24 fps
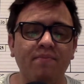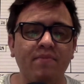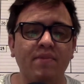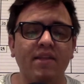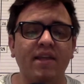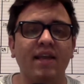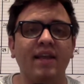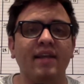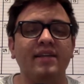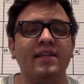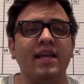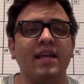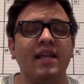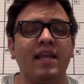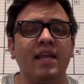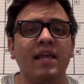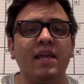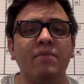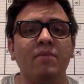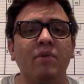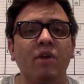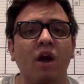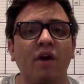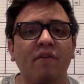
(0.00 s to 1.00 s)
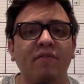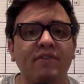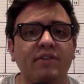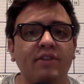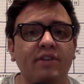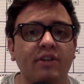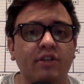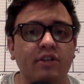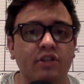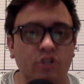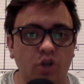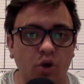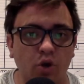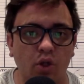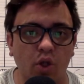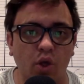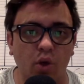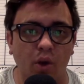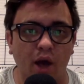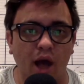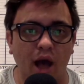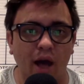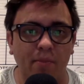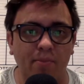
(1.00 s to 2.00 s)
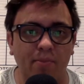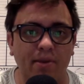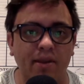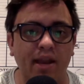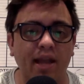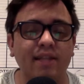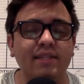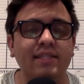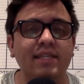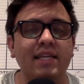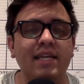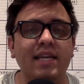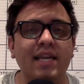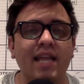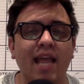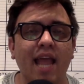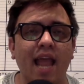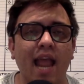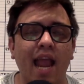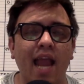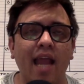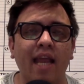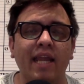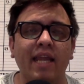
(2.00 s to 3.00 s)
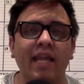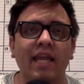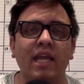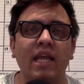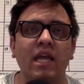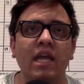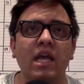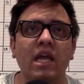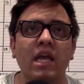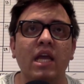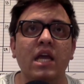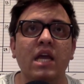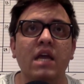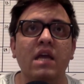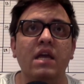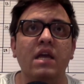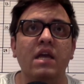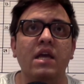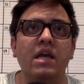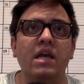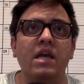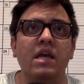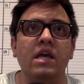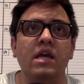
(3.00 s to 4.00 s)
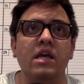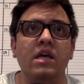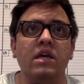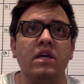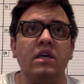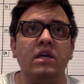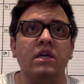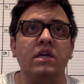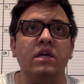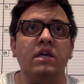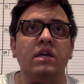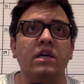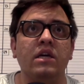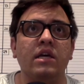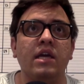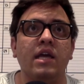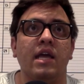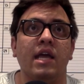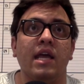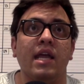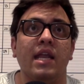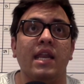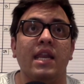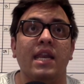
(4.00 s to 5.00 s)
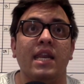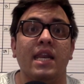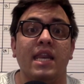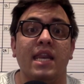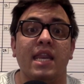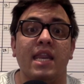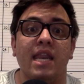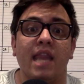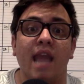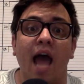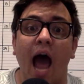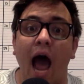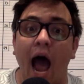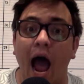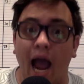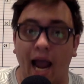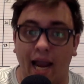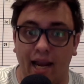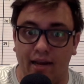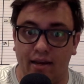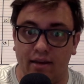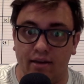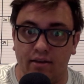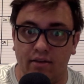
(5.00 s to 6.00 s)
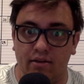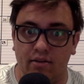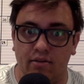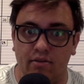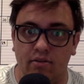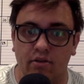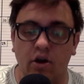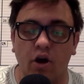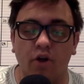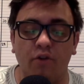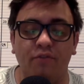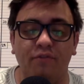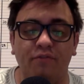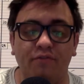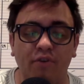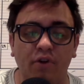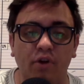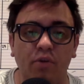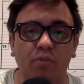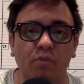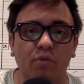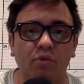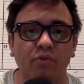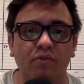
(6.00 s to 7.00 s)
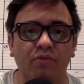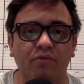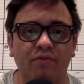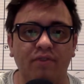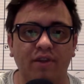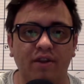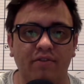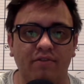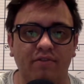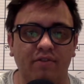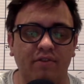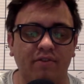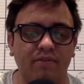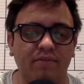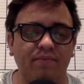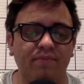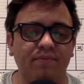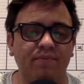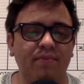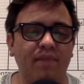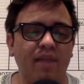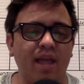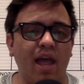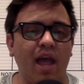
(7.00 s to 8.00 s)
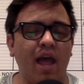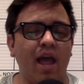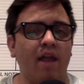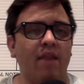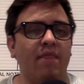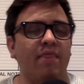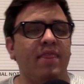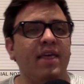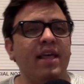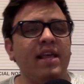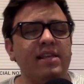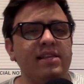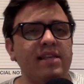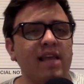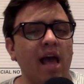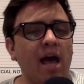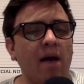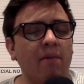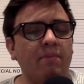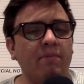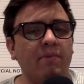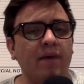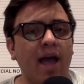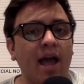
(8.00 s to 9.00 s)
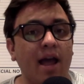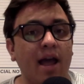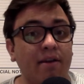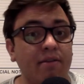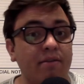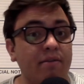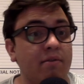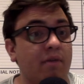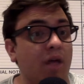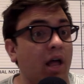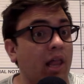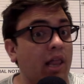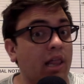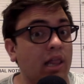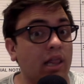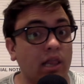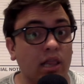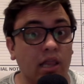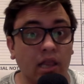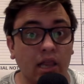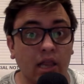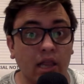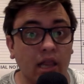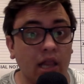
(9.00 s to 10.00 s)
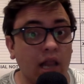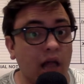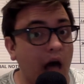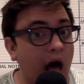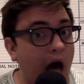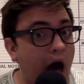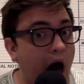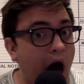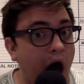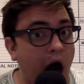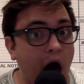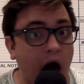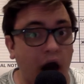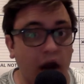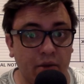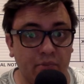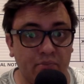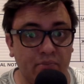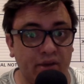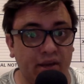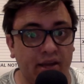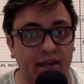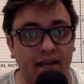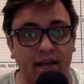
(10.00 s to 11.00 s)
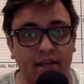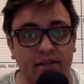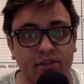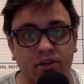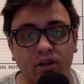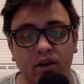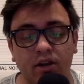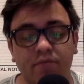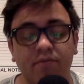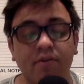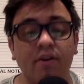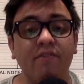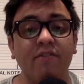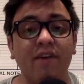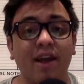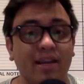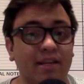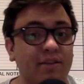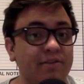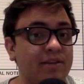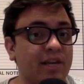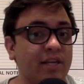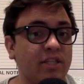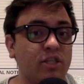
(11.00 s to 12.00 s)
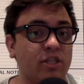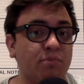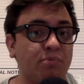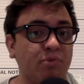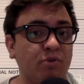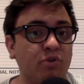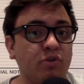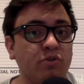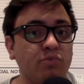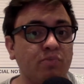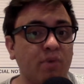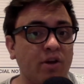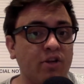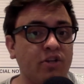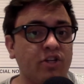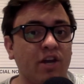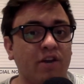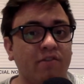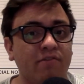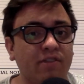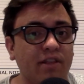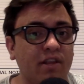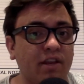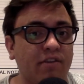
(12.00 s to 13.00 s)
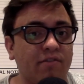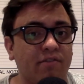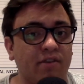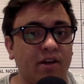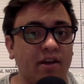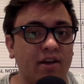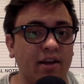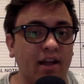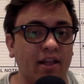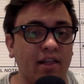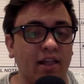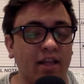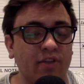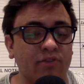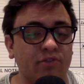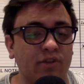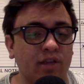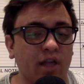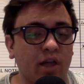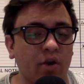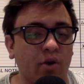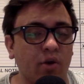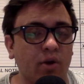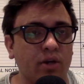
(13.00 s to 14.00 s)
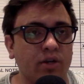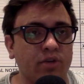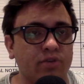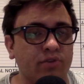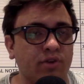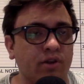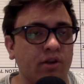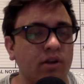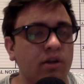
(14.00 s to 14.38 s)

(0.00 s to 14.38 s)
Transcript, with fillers: is that he went off and did a solo album in 1989 called Full Moon Fever. And this album had a lot of big hits on it. Fun fact, it was actually produced by Jeff Lynne of uh, Electric Light Orchestra,